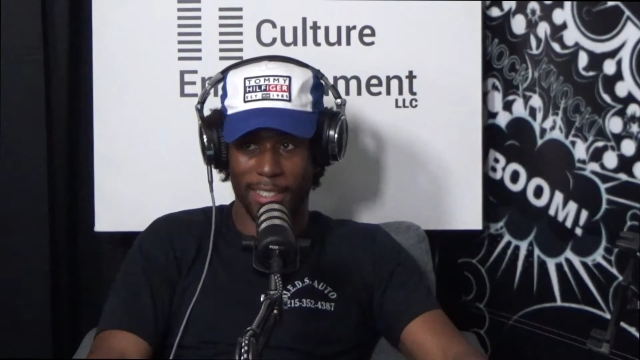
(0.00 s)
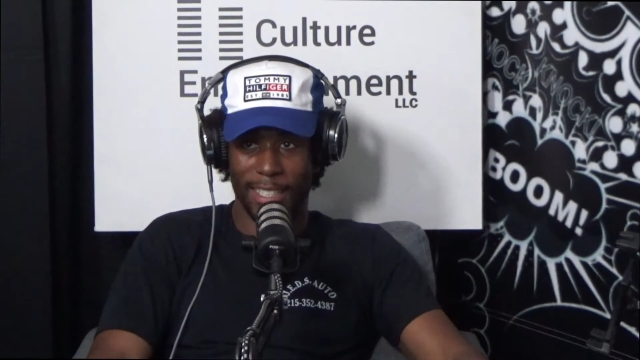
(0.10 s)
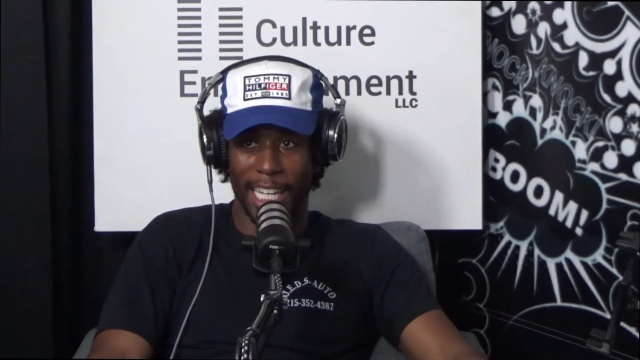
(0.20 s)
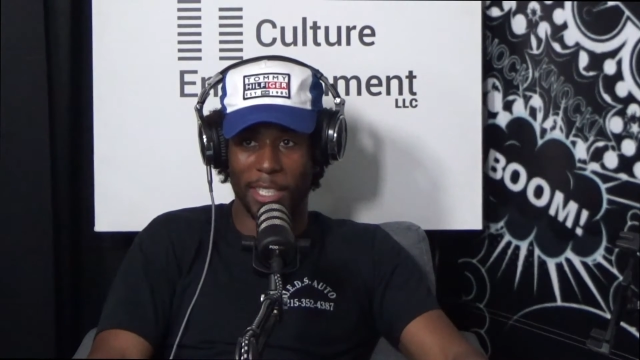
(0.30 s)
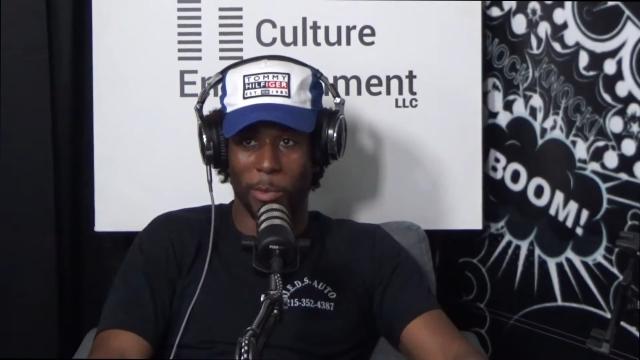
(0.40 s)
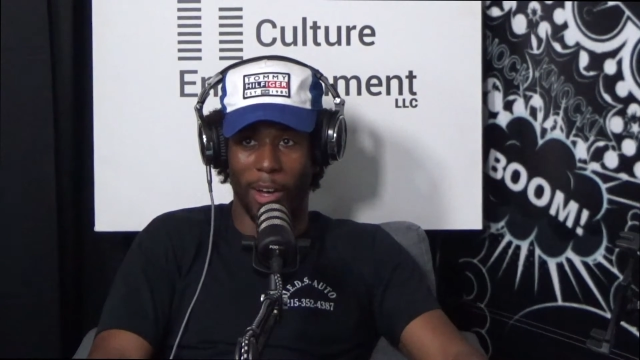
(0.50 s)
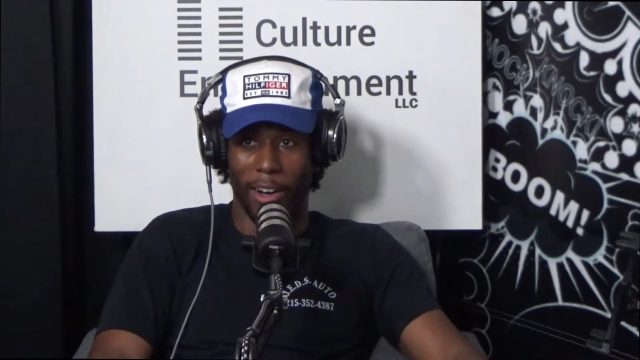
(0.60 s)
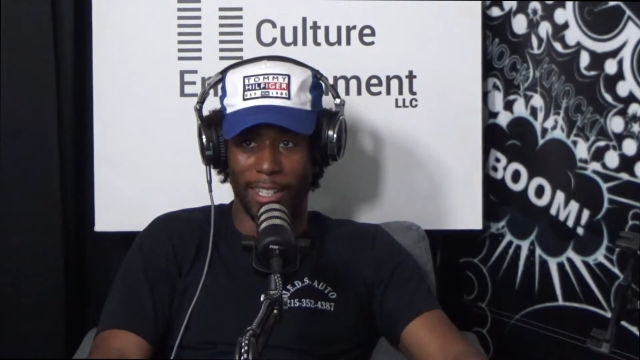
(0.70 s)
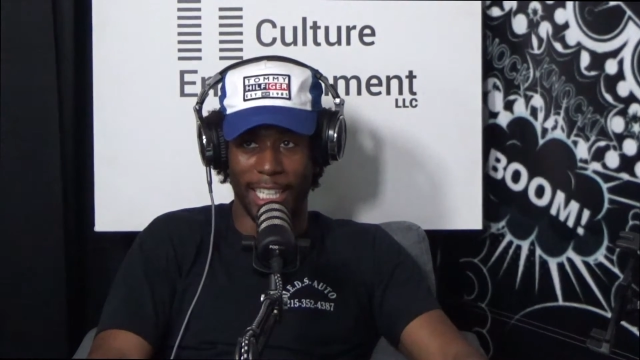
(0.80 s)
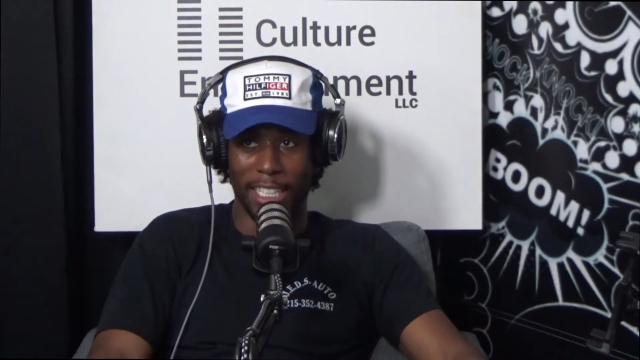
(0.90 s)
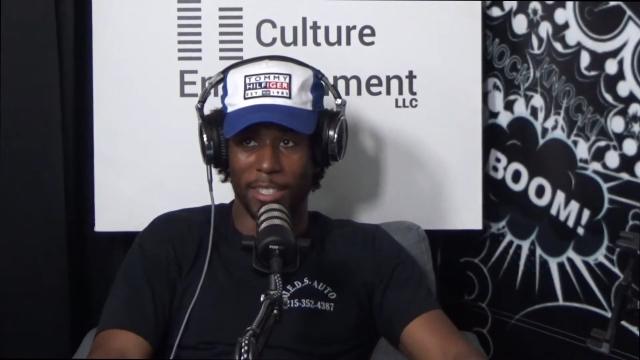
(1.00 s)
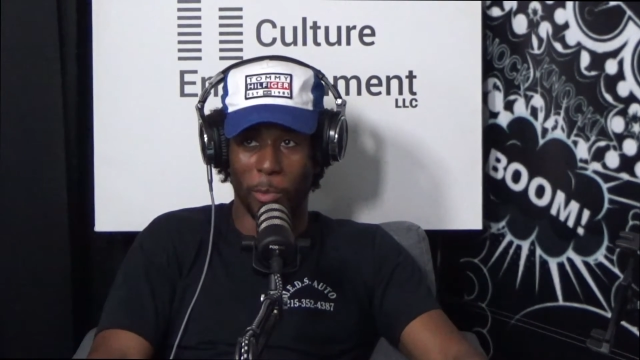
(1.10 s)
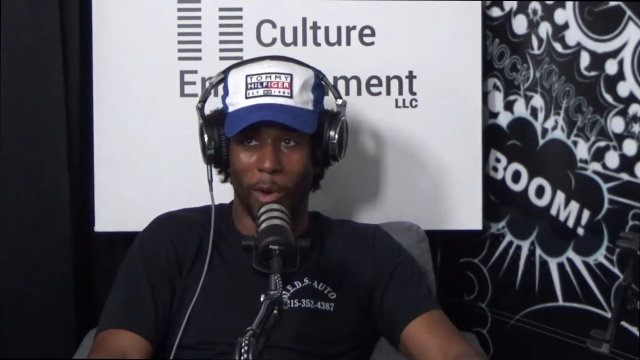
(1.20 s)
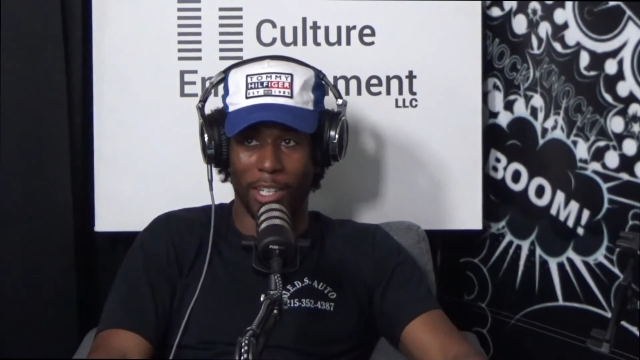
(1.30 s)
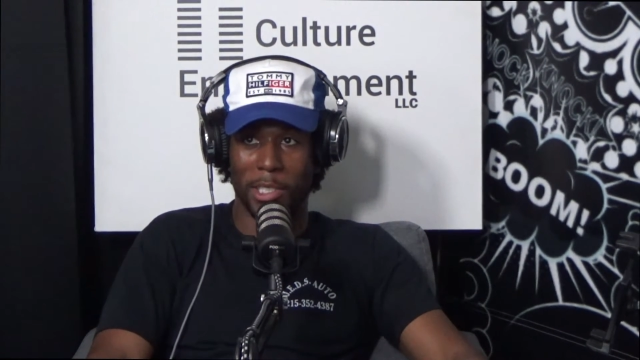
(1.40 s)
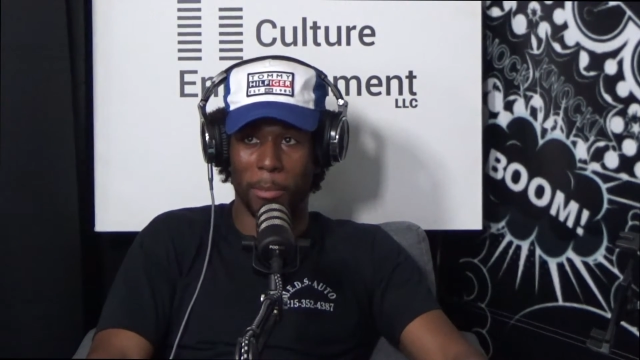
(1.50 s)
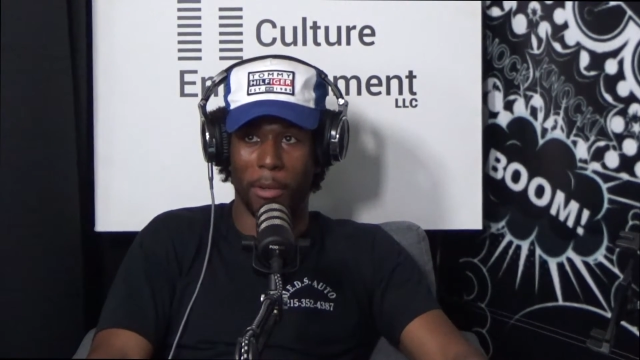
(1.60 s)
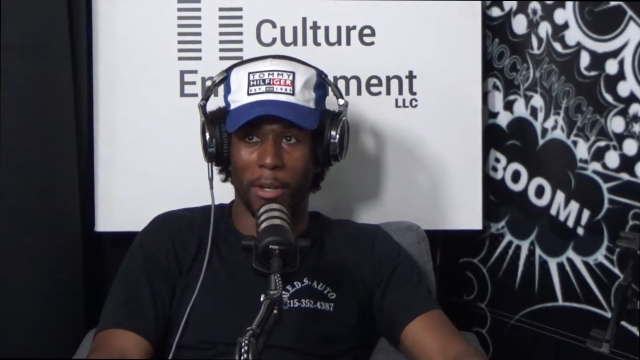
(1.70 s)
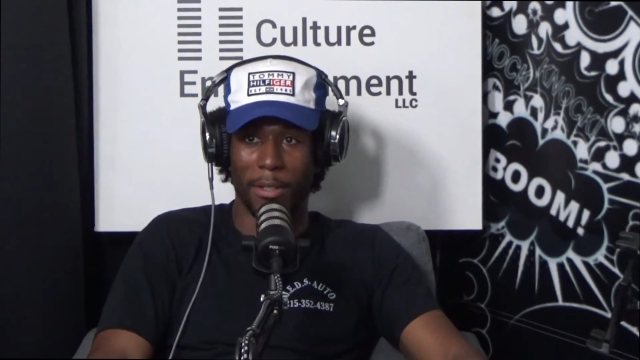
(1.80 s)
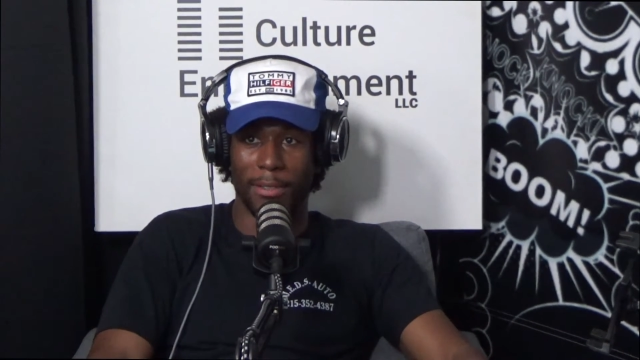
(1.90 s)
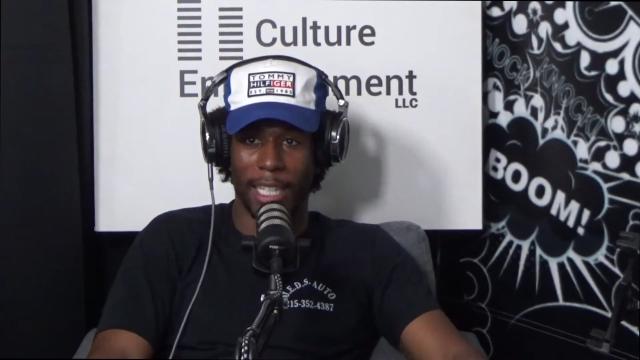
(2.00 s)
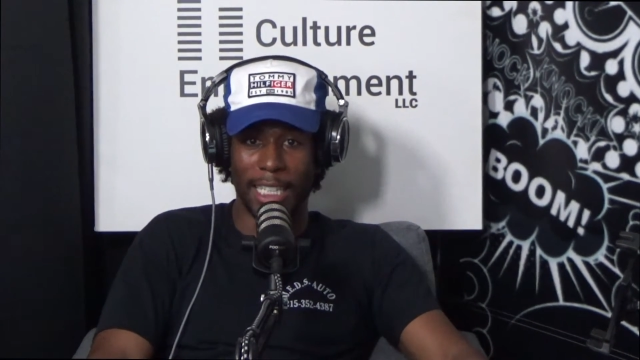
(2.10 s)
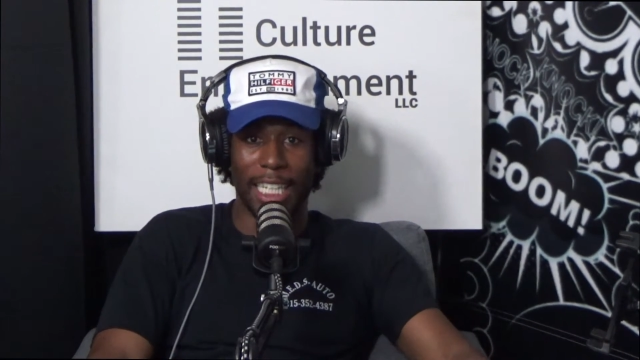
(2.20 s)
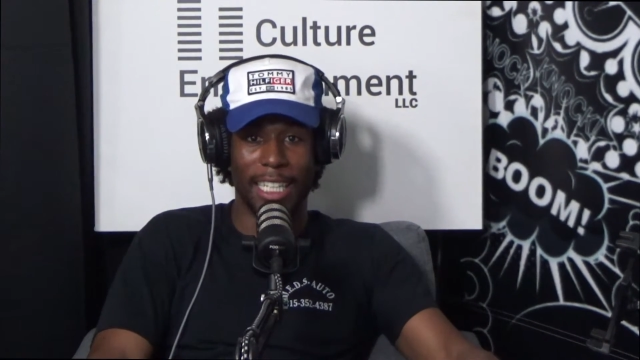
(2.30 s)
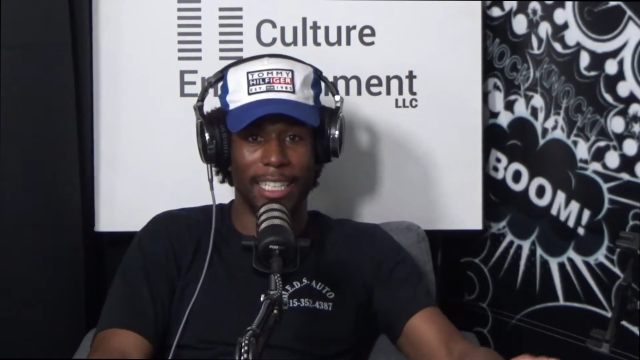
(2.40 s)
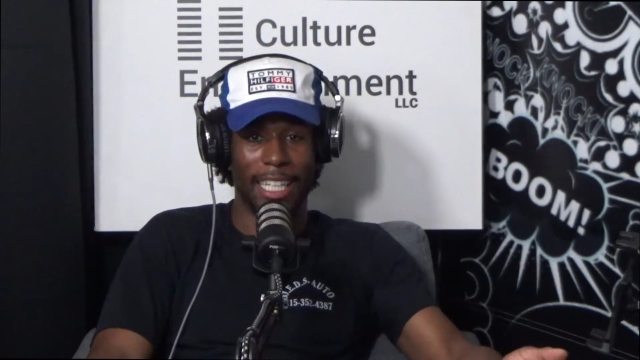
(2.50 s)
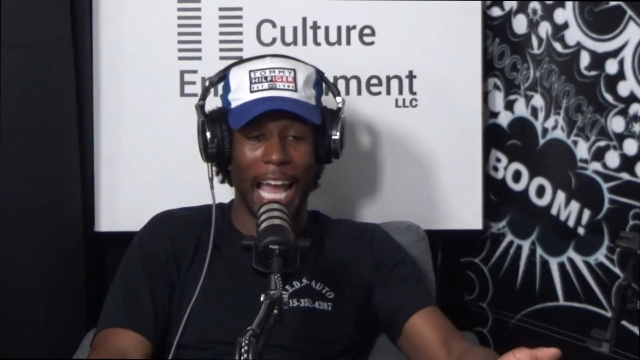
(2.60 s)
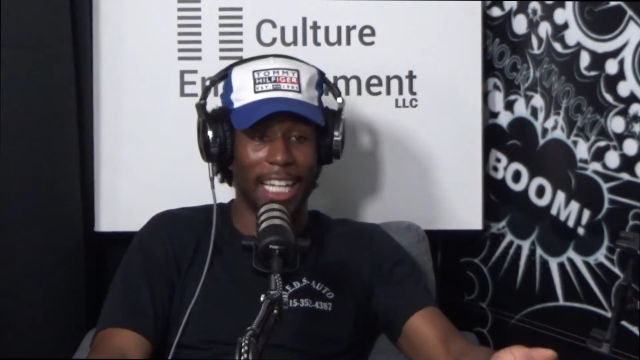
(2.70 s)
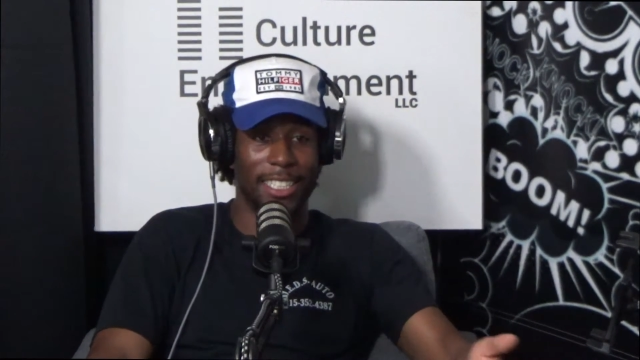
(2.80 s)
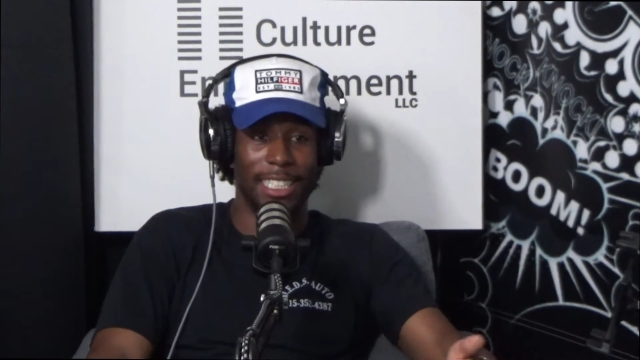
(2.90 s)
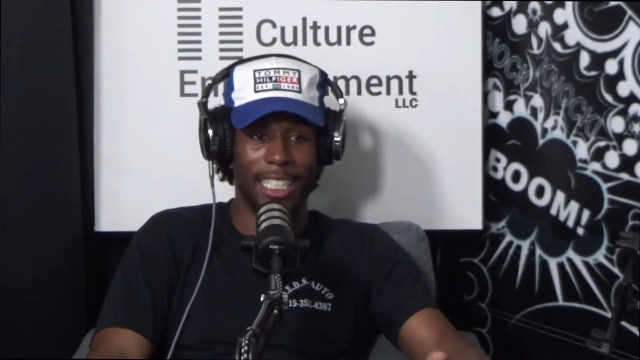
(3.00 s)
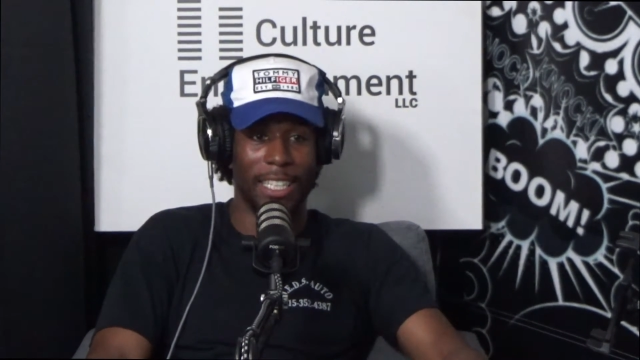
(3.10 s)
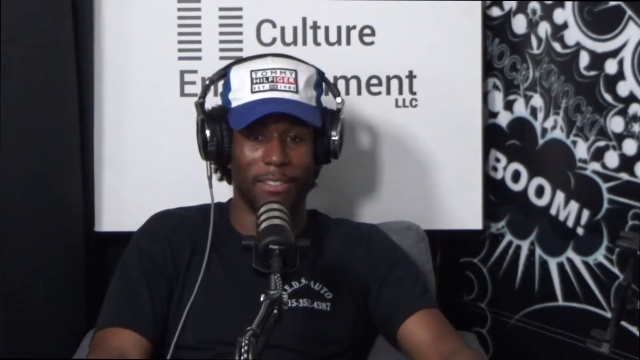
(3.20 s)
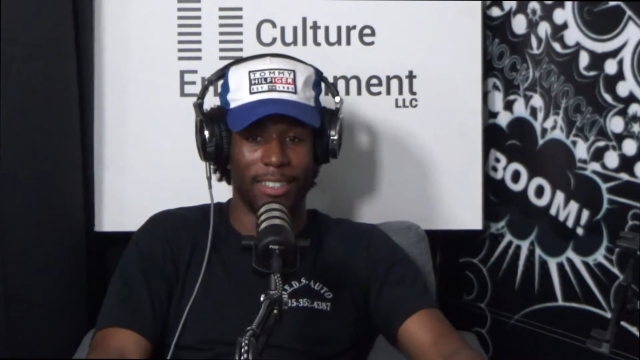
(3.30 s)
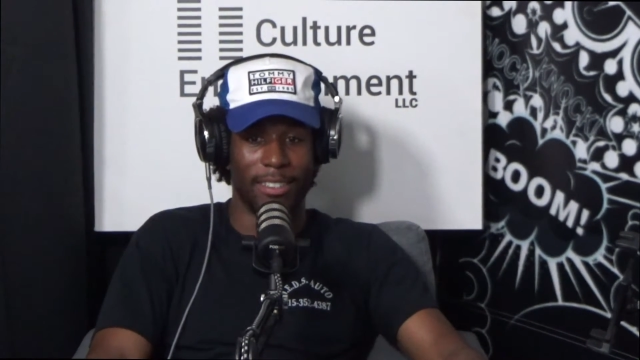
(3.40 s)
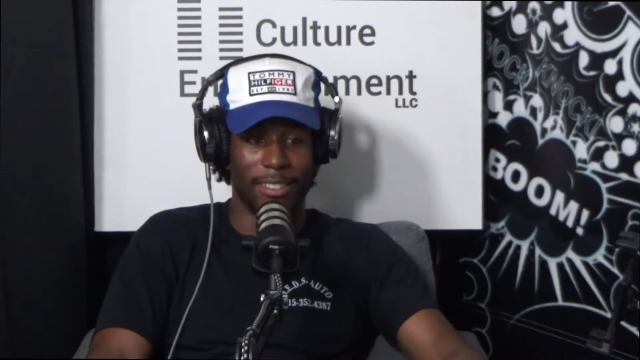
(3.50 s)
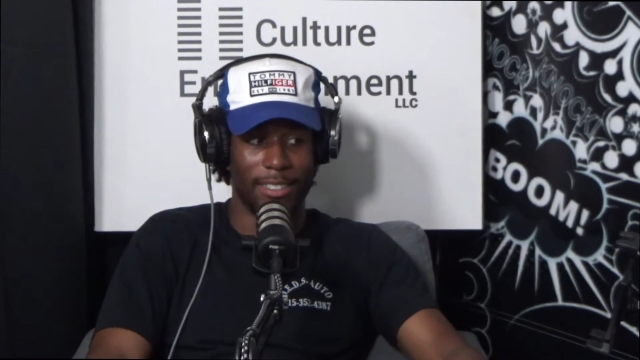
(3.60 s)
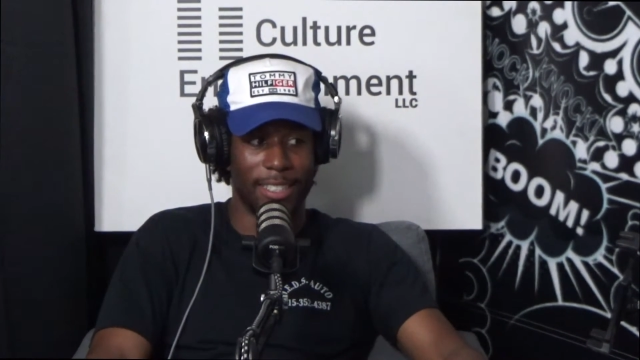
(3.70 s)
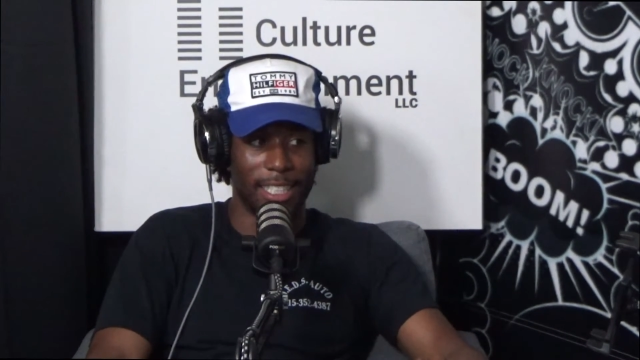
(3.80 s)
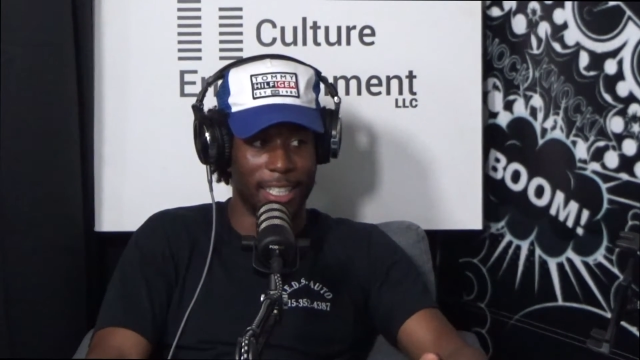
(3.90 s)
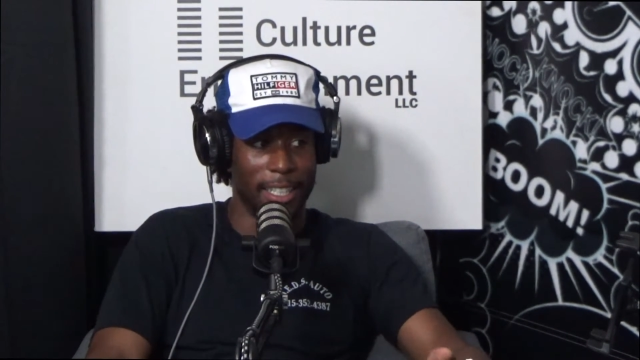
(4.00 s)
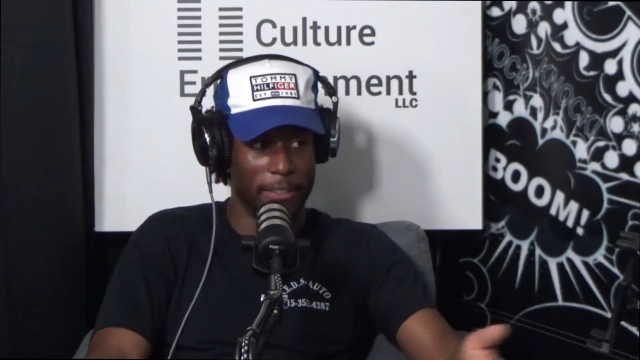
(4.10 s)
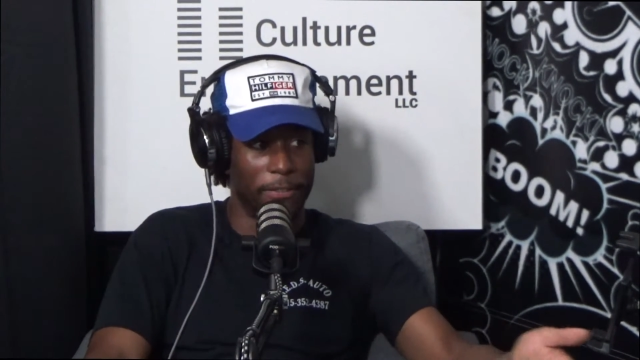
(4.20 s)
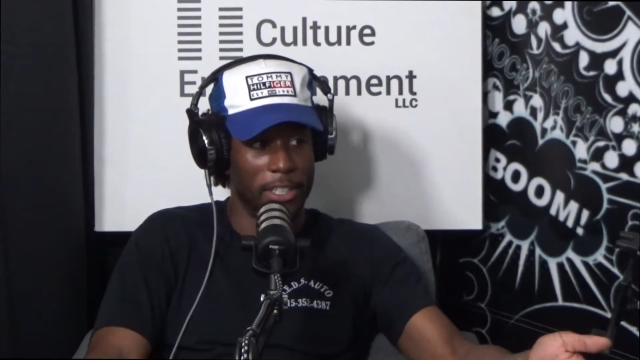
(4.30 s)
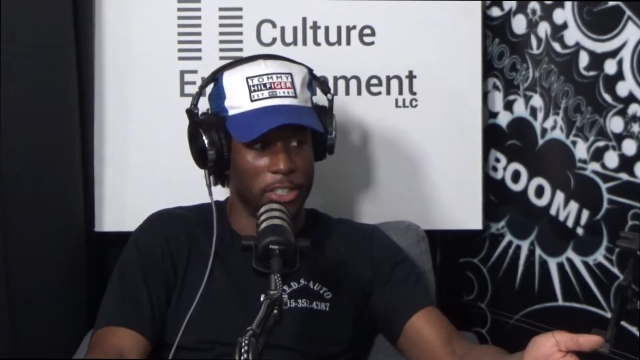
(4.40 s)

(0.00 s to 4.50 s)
That is wild that he just watched him burn. And then they actually didn't even see the finished